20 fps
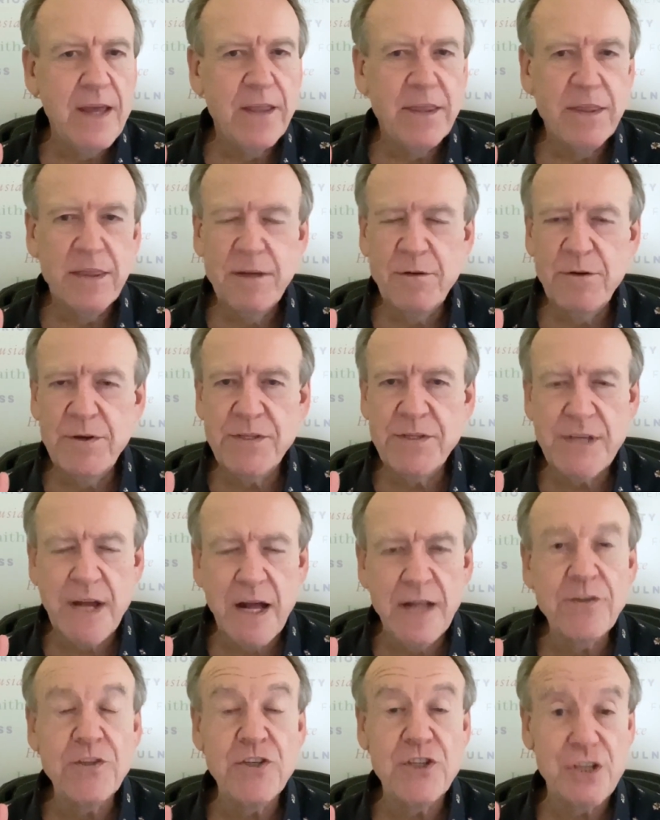the
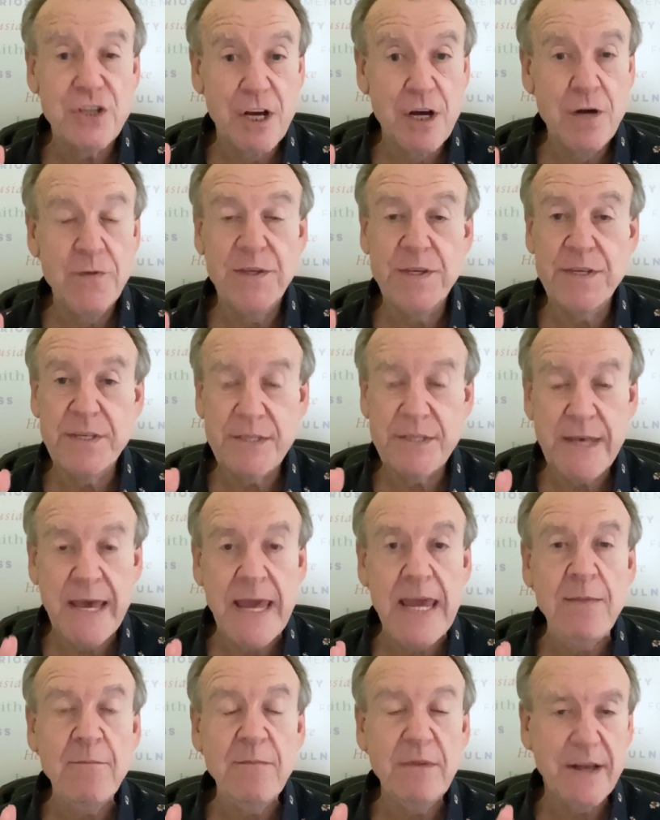results show the
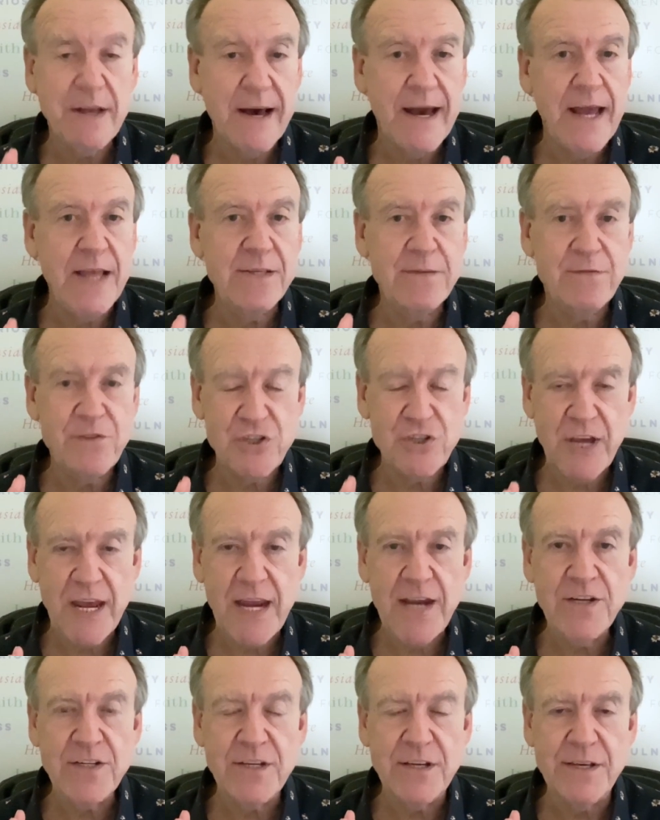same kinds of
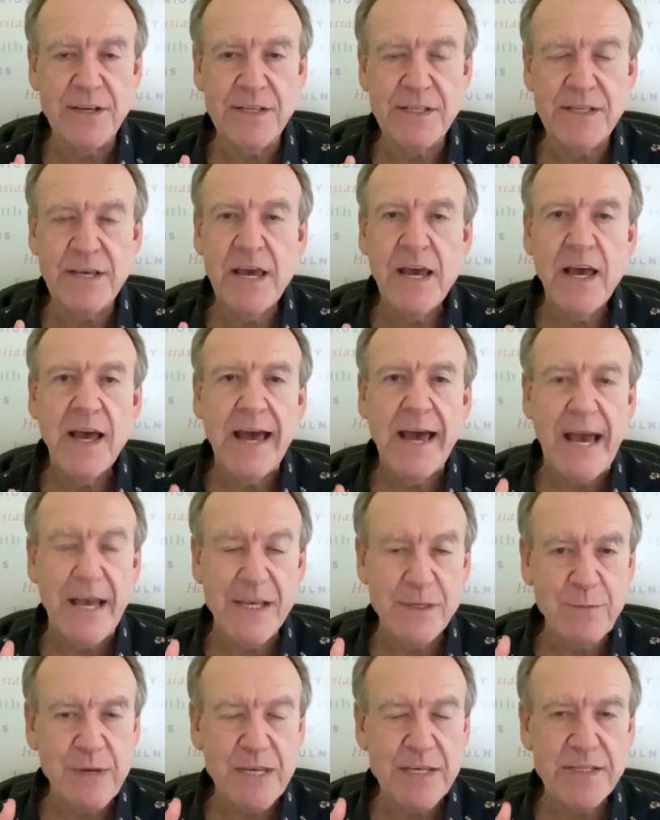changes
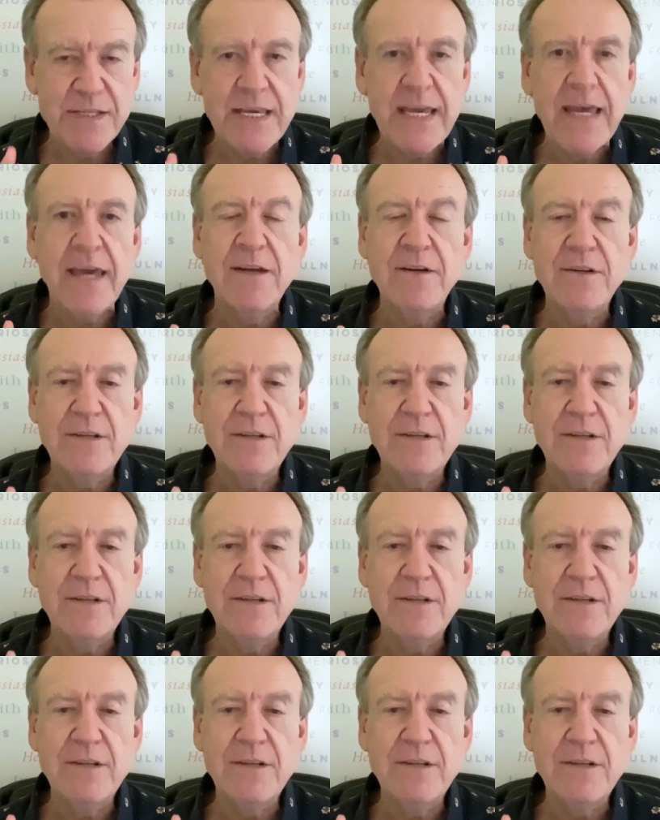as we see in